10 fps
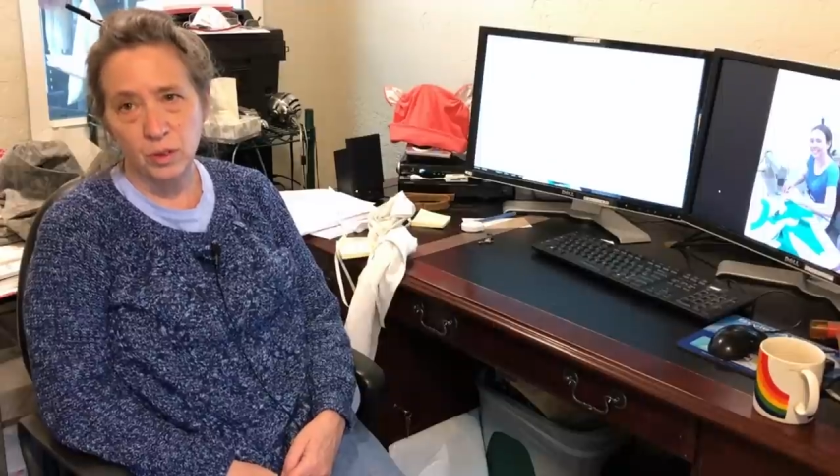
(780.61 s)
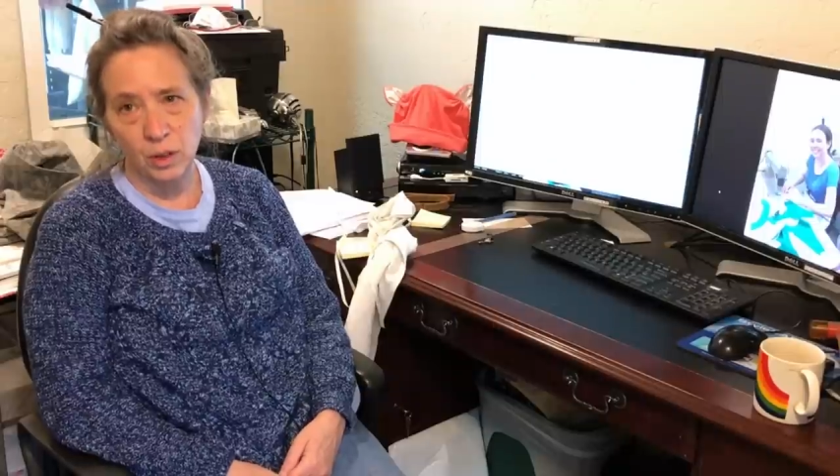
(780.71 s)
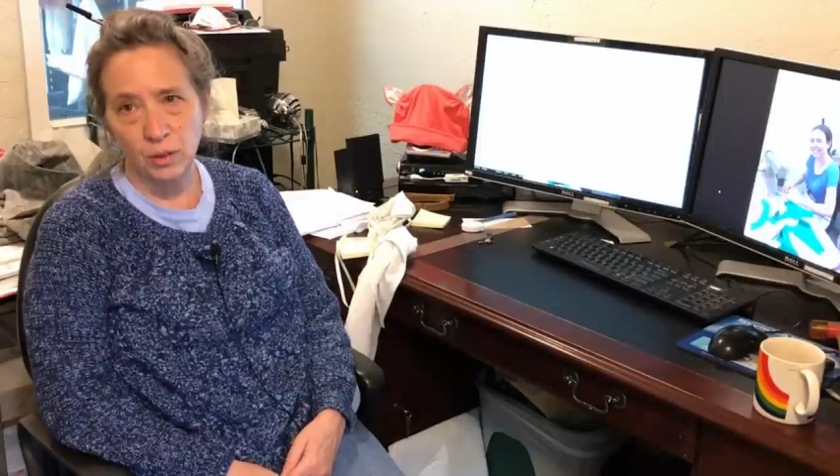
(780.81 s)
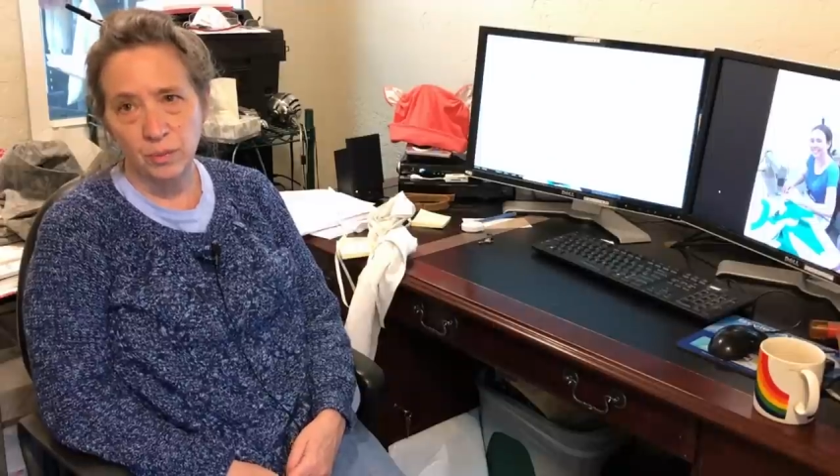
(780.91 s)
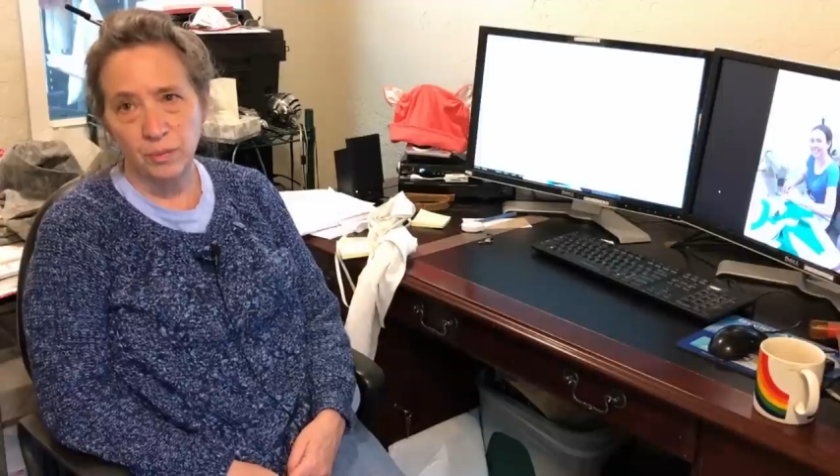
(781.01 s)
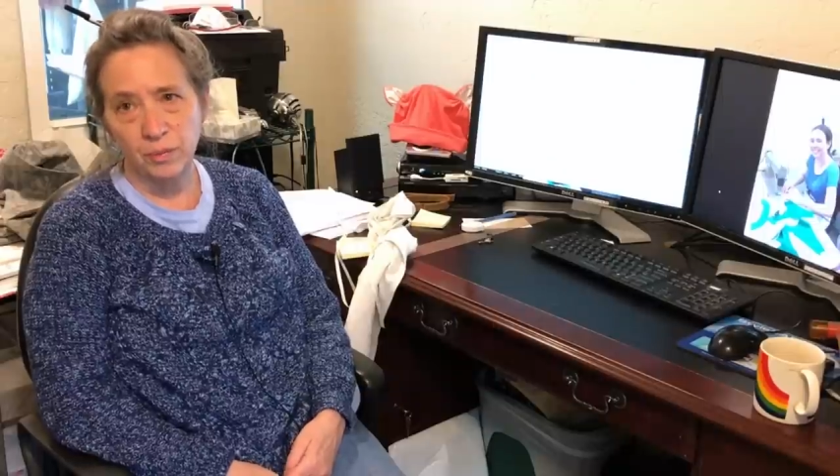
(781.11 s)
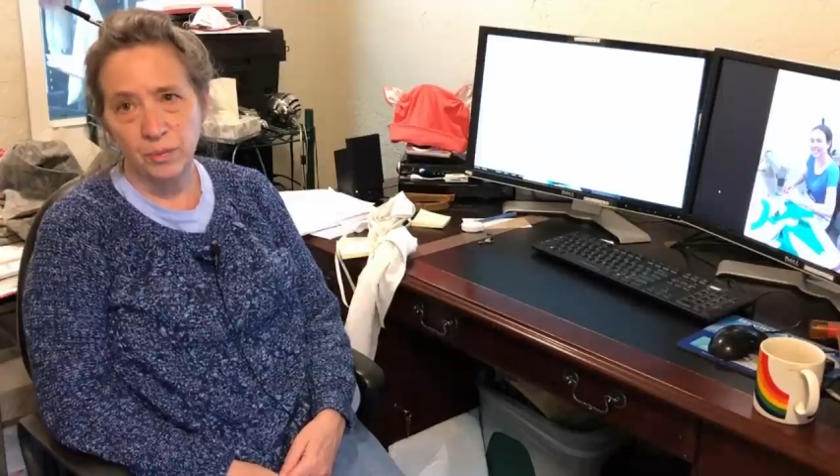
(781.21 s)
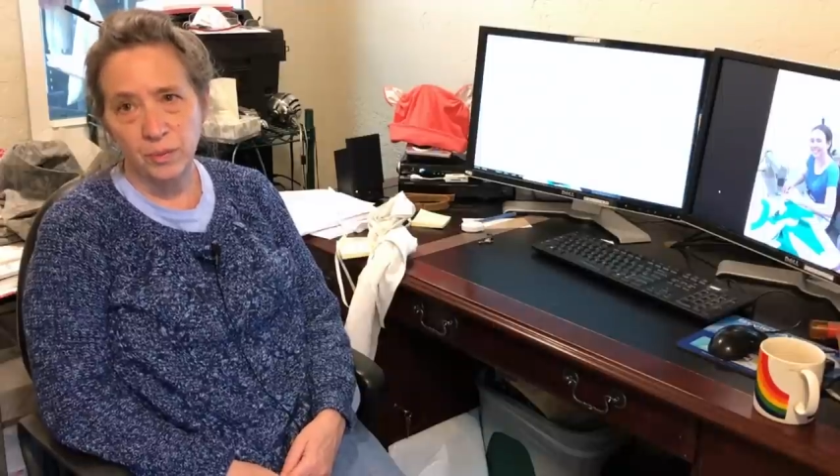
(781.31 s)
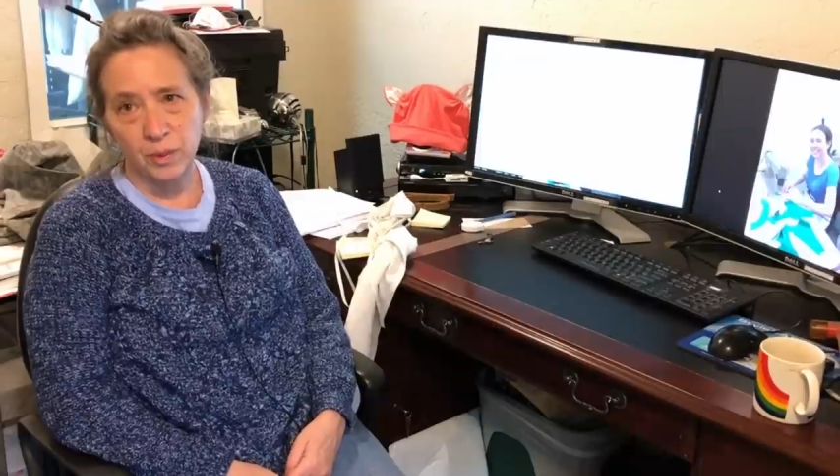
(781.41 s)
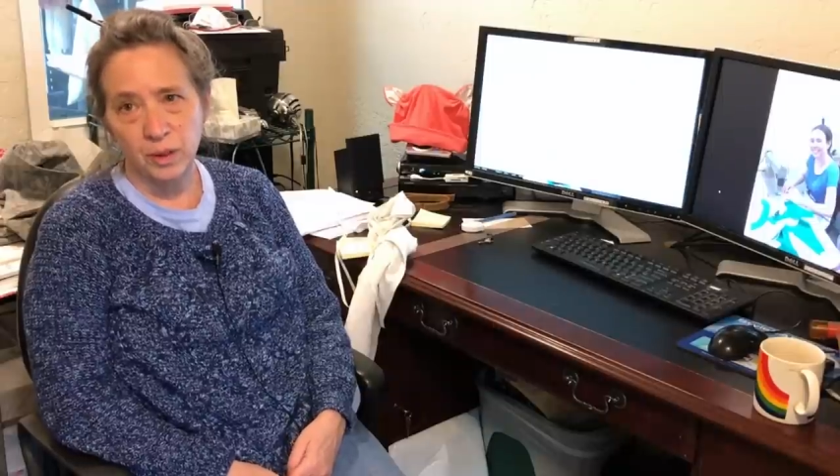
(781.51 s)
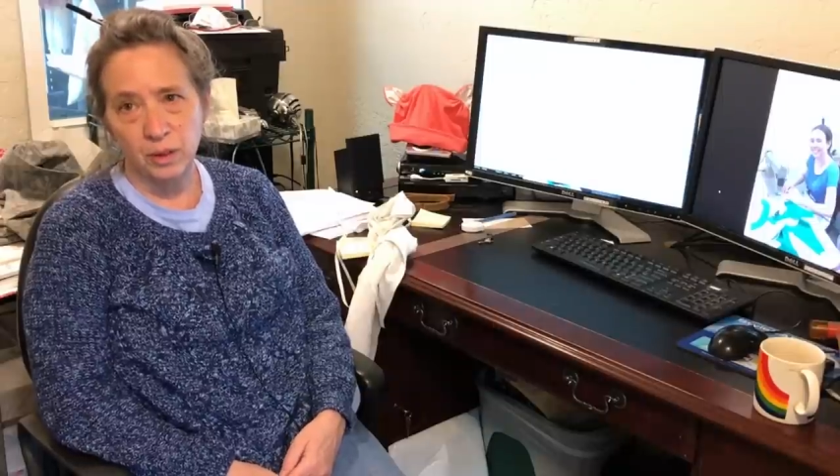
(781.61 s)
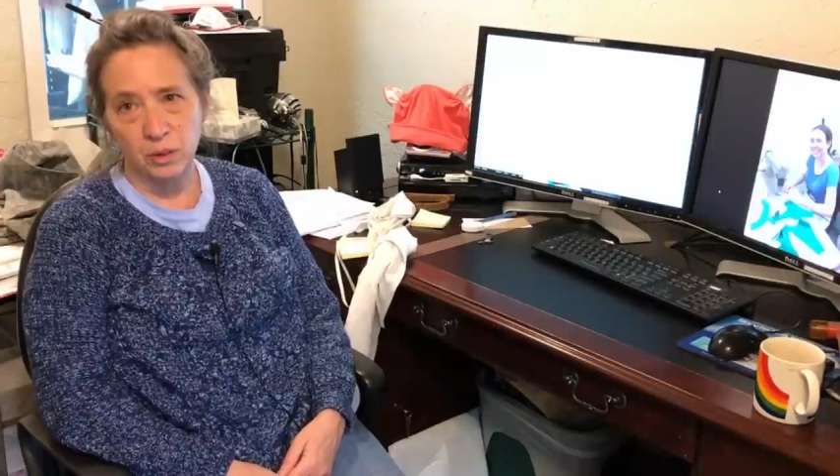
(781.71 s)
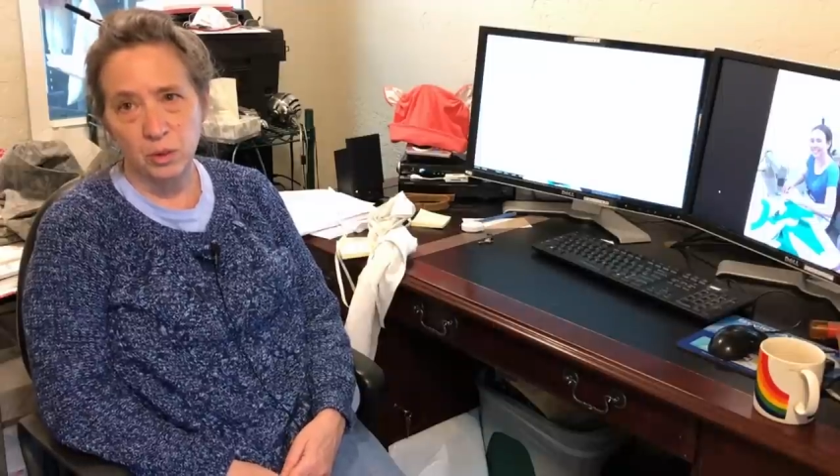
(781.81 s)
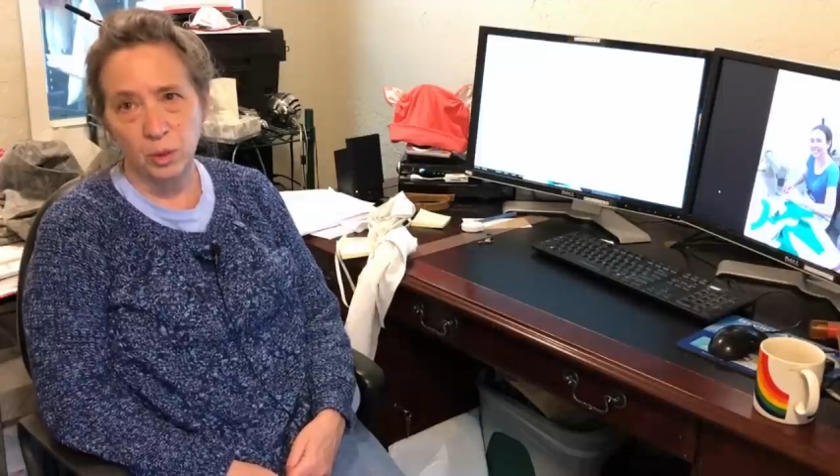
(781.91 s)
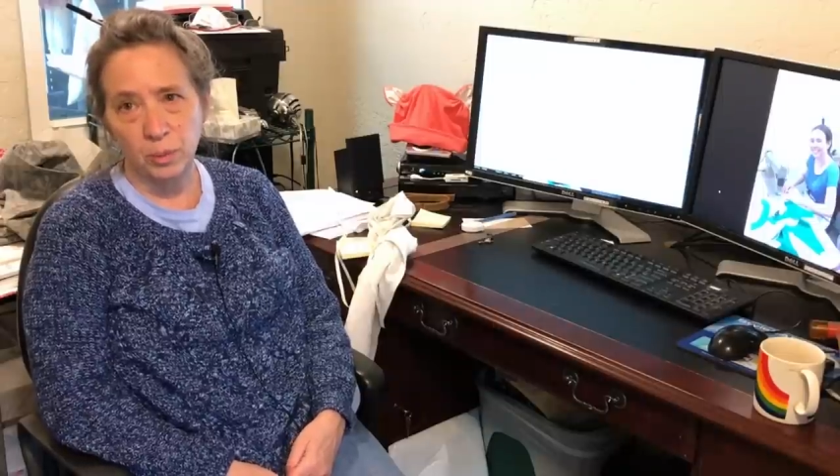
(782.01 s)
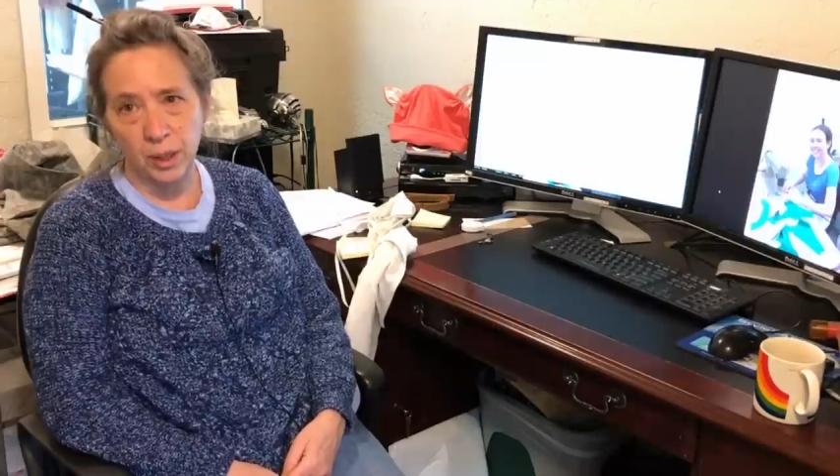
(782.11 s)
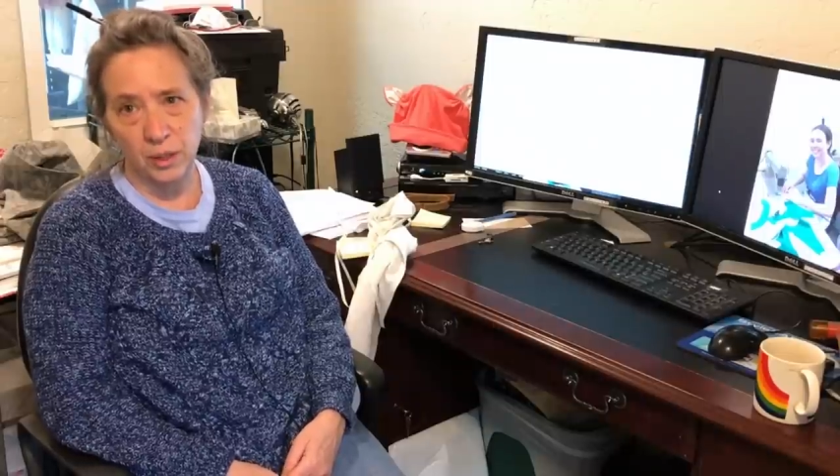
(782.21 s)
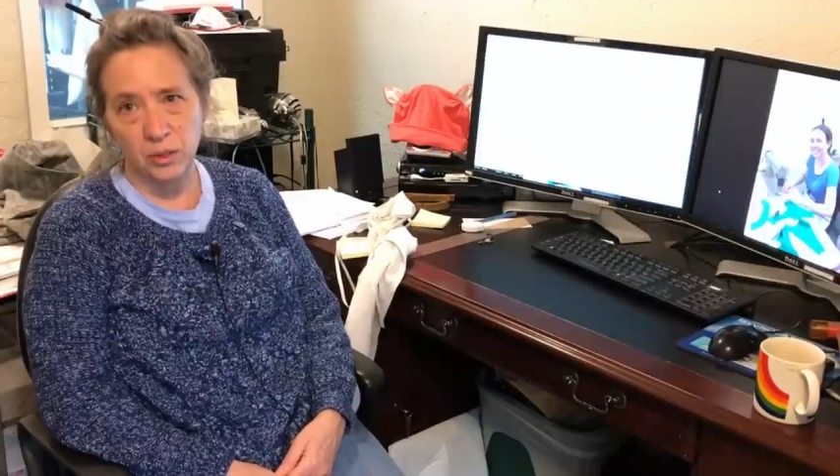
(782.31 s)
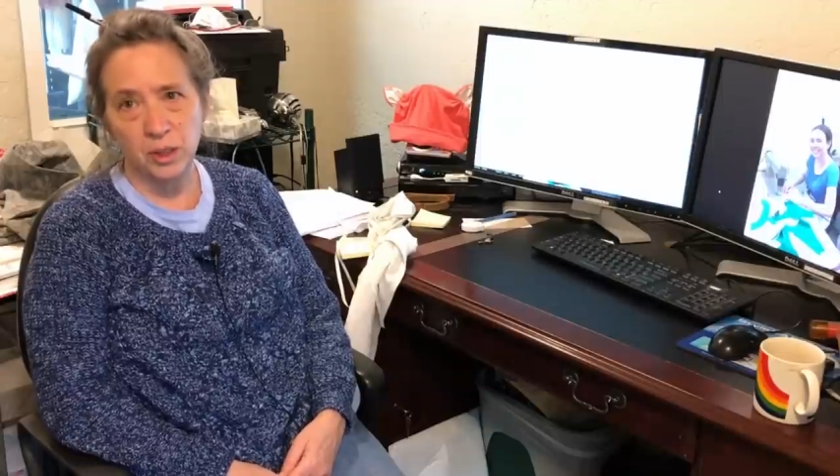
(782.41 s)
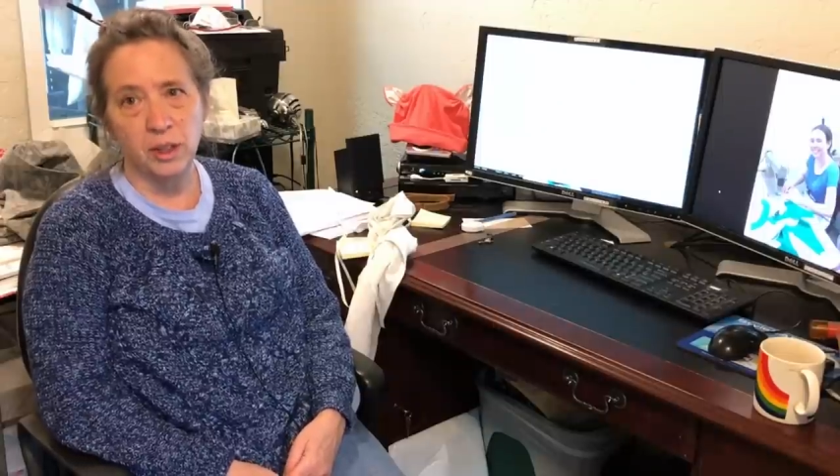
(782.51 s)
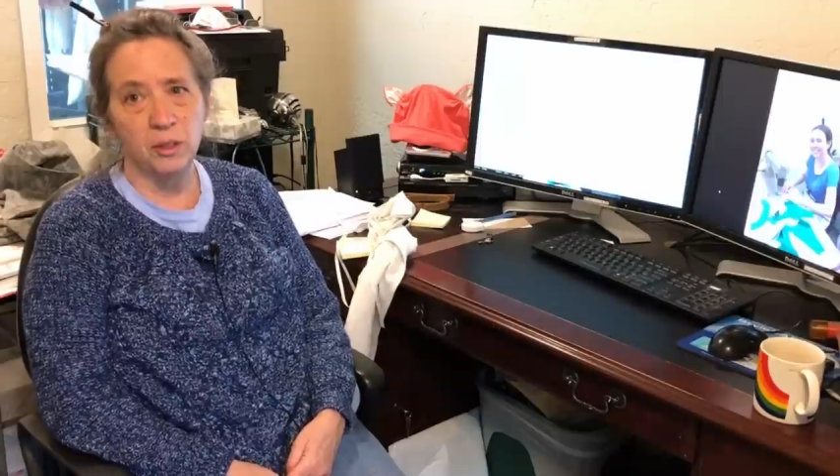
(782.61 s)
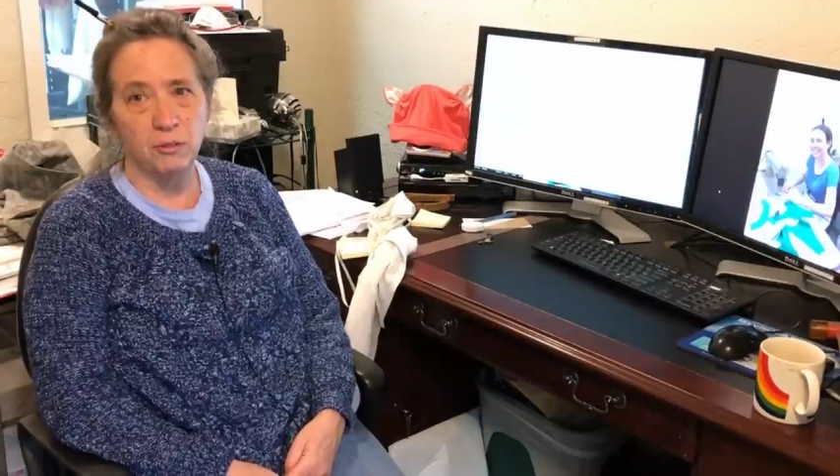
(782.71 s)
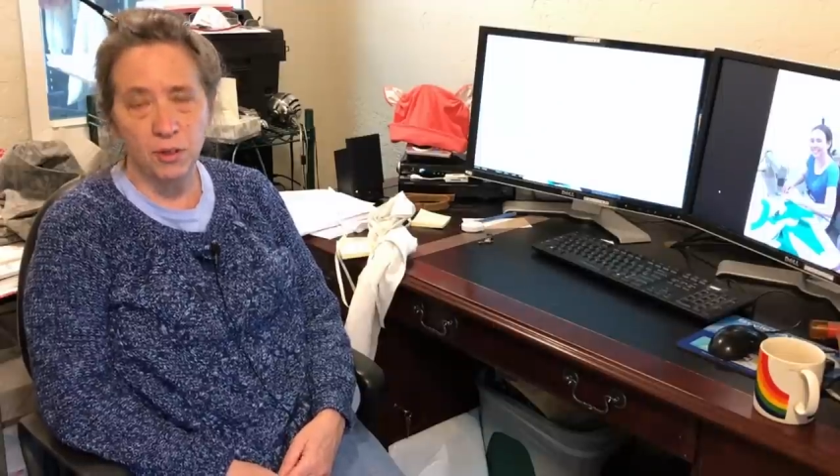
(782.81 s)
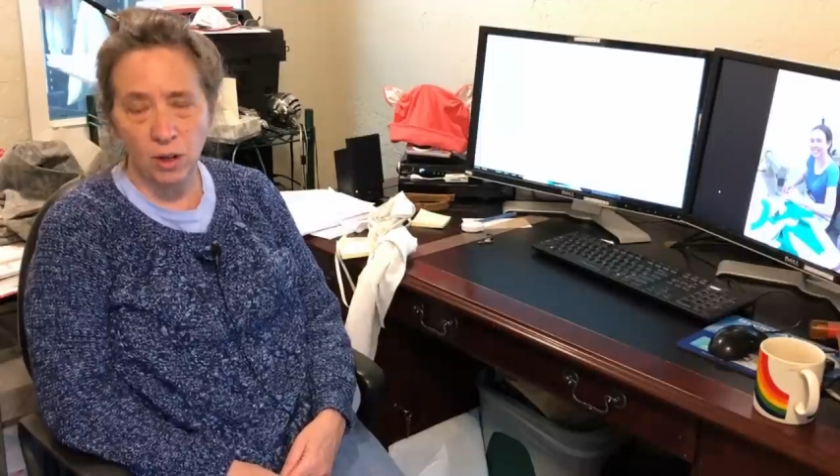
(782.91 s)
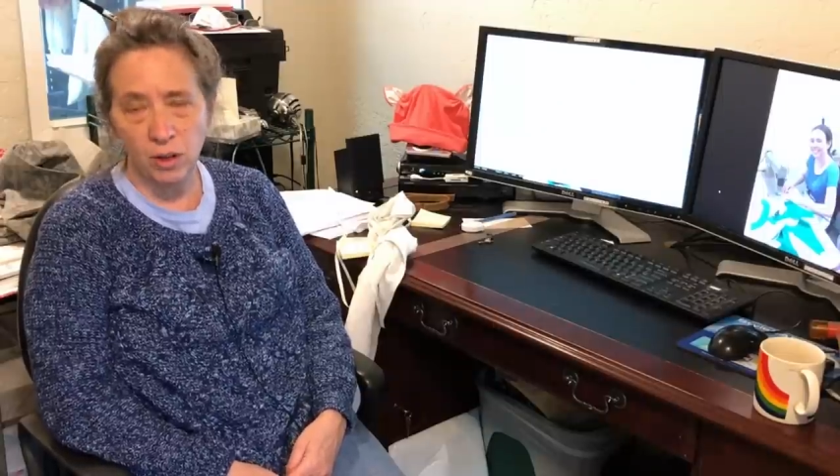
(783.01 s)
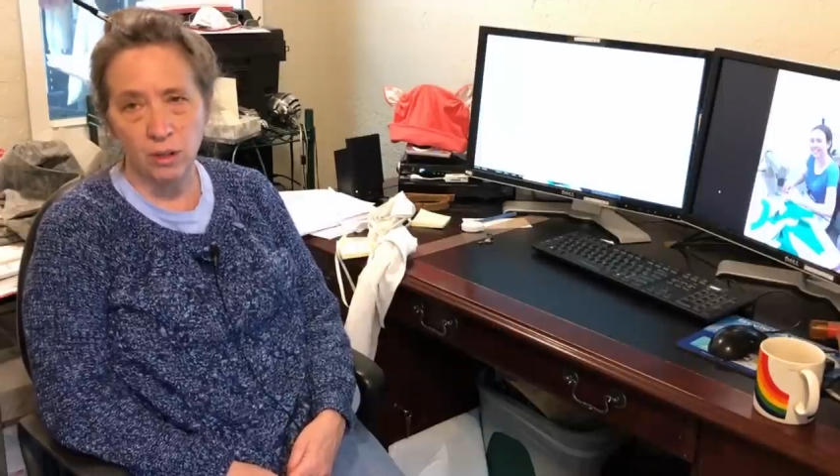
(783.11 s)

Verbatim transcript: So kids school pants, and in the fall,